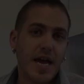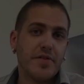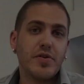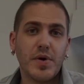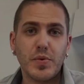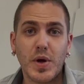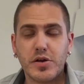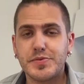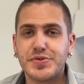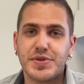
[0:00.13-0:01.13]
Hey everyone,
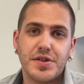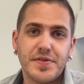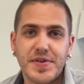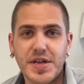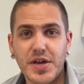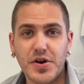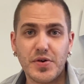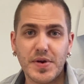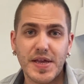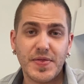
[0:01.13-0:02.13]
welcome to another
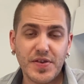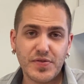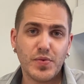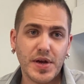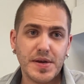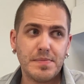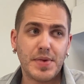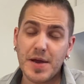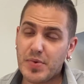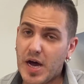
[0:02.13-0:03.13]
video. In this one,
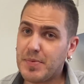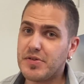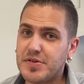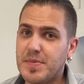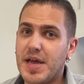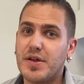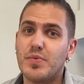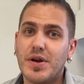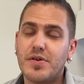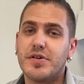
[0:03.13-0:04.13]
by popular demand,
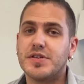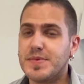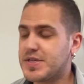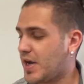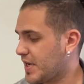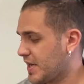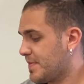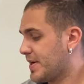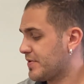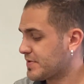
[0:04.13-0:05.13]
we are going to be talking
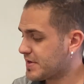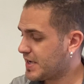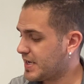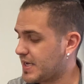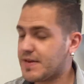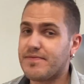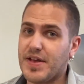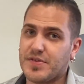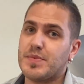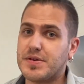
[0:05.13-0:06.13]
about
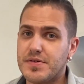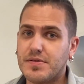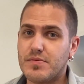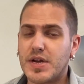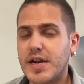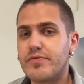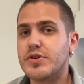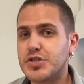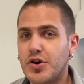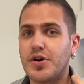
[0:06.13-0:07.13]
investment. We're kind of
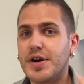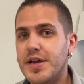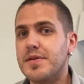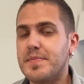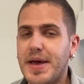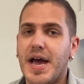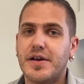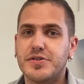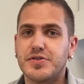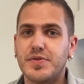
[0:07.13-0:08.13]
returning
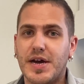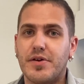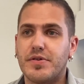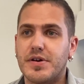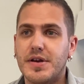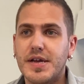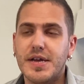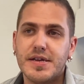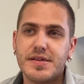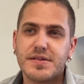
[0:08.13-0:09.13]
back to our
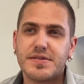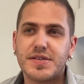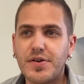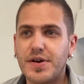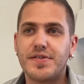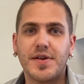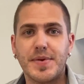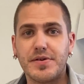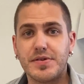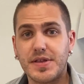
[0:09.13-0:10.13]
series
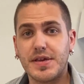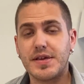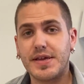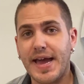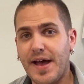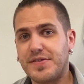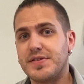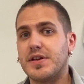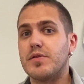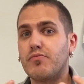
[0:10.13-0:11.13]
about the
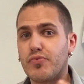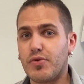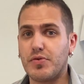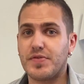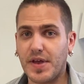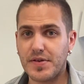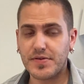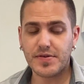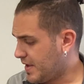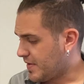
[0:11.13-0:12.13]
casting
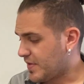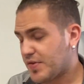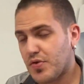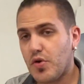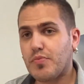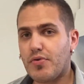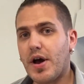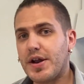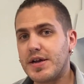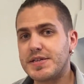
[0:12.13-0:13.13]
process. This whole
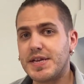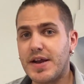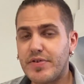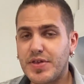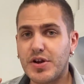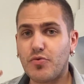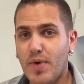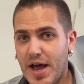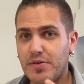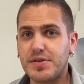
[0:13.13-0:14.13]
product and everything
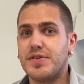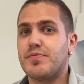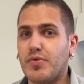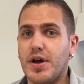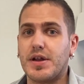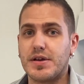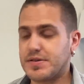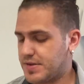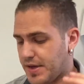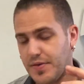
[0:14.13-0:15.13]
around this
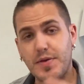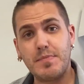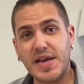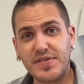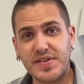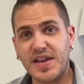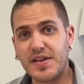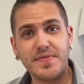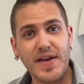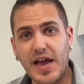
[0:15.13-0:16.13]
product, the
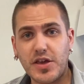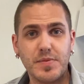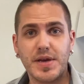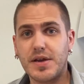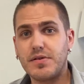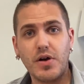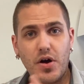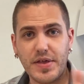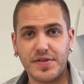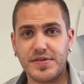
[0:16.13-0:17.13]
mixing, vacuuming,
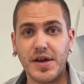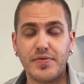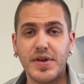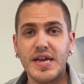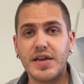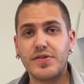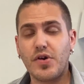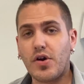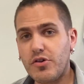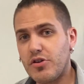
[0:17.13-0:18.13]
all that stuff, is
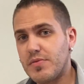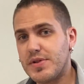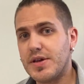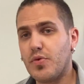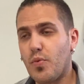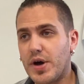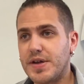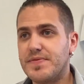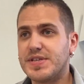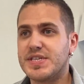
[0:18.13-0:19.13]
arguably one
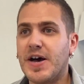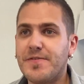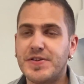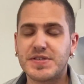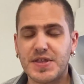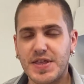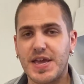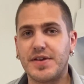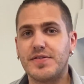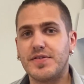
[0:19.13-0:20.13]
of the toughest
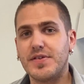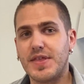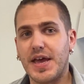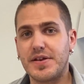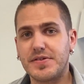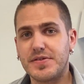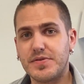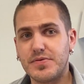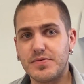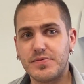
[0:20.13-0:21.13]
things that
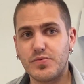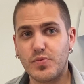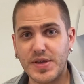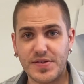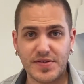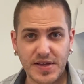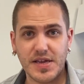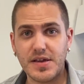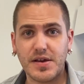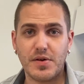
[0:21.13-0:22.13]
we
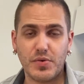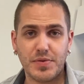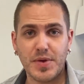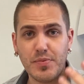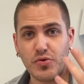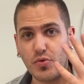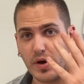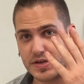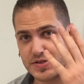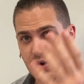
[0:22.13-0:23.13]
see with people who
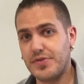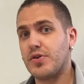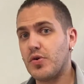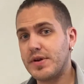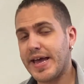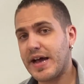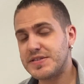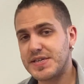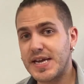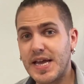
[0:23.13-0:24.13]
want to start their own
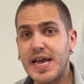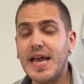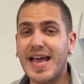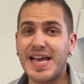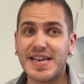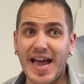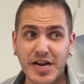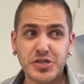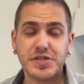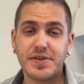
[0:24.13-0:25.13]
casting, and
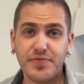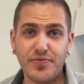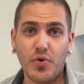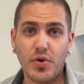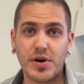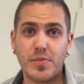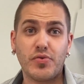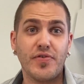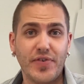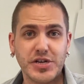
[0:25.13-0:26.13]
actually for
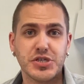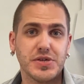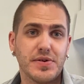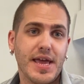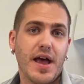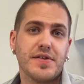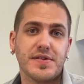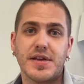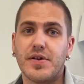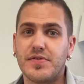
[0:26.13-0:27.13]
professional
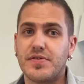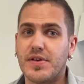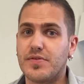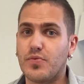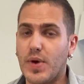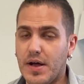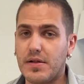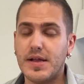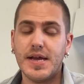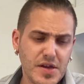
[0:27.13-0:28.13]
casting houses as
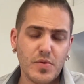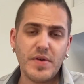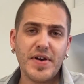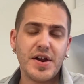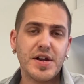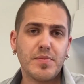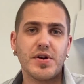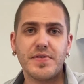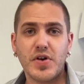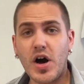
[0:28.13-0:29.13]
well. We've had a number
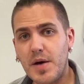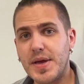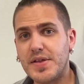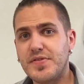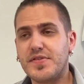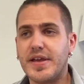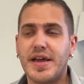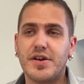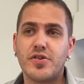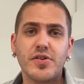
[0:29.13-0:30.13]
of comments
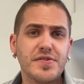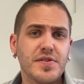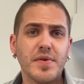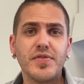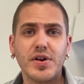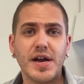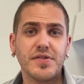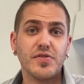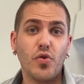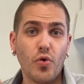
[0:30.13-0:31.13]
and heard some of your
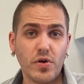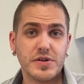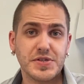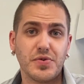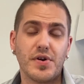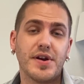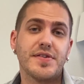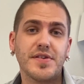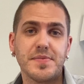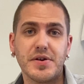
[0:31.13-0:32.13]
guys' horror
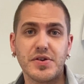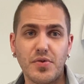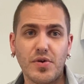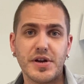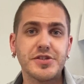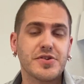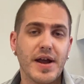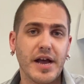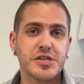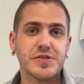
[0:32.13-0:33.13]
stories about your
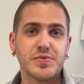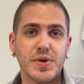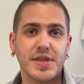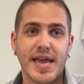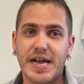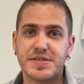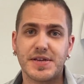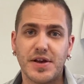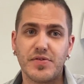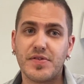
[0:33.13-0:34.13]
interactions with
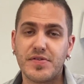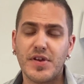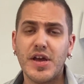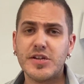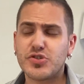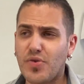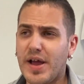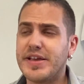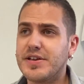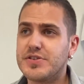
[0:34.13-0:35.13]
casting houses
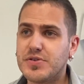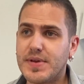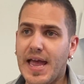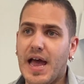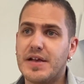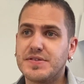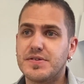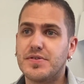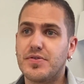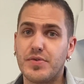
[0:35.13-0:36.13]
trying to
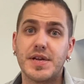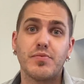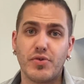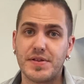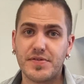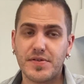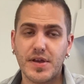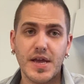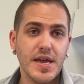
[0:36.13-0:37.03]
cast 3D prints.